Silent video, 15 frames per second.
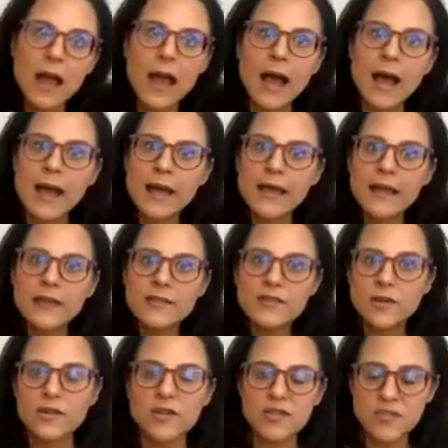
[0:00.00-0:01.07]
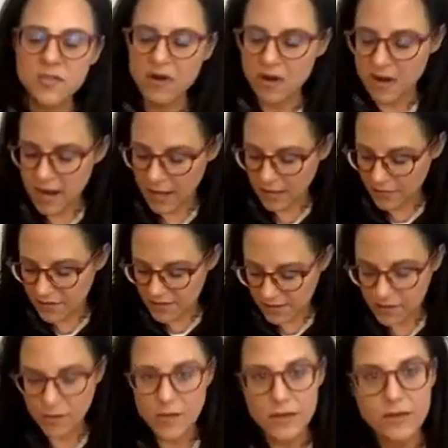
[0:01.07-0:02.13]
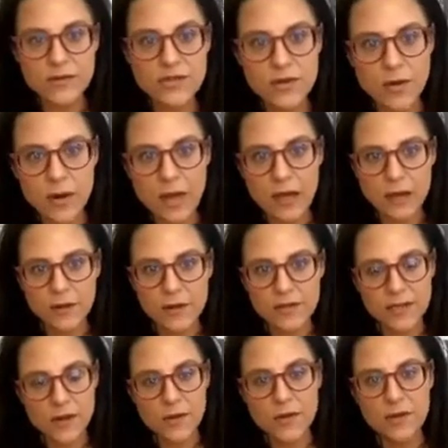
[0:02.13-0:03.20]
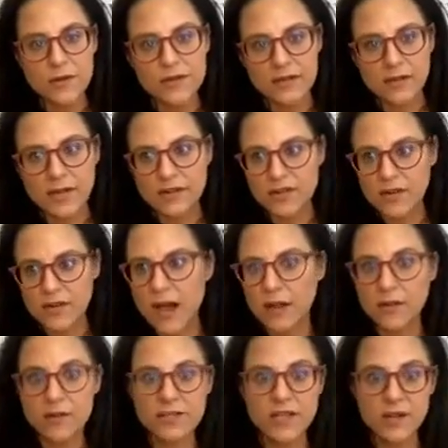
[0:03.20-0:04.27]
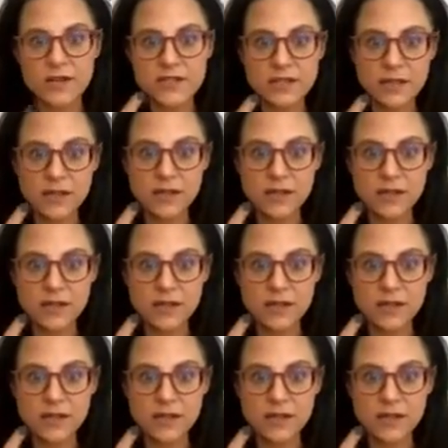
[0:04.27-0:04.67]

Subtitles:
I don't use prong collars, I don't use choke collars, I don't use electric collars, I use